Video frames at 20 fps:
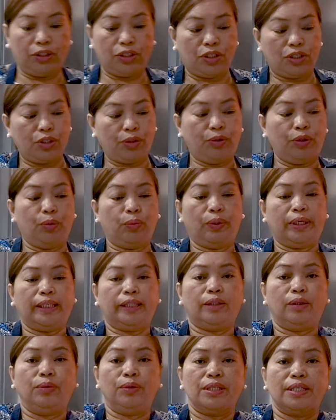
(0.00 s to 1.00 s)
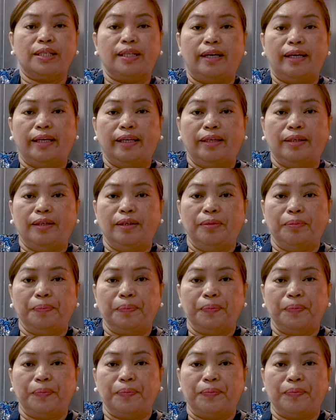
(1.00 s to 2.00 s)
show you what it looks like,
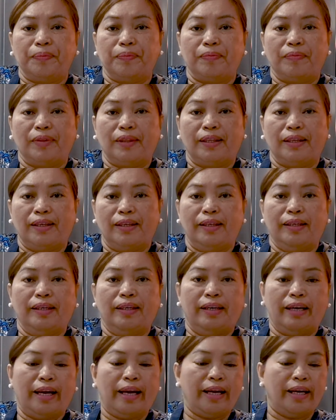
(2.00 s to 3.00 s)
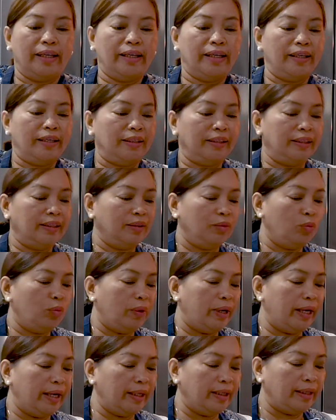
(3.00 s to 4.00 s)
and in a little
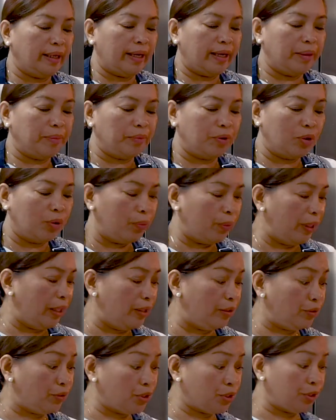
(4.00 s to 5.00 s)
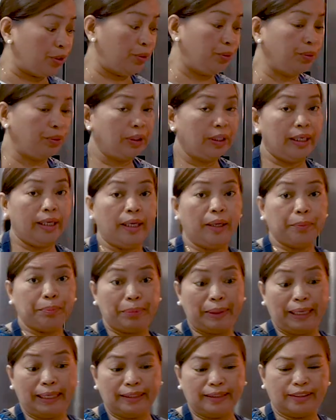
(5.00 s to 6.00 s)
while I'm going to
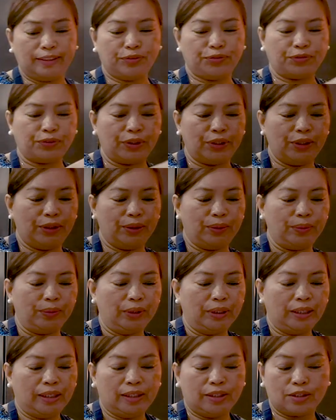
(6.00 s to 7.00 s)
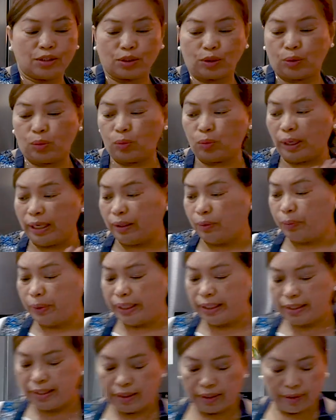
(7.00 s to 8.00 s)
plate it for you. So while
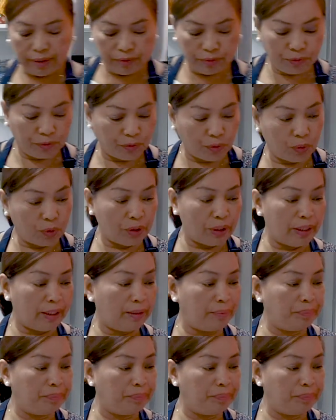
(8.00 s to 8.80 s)
waiting for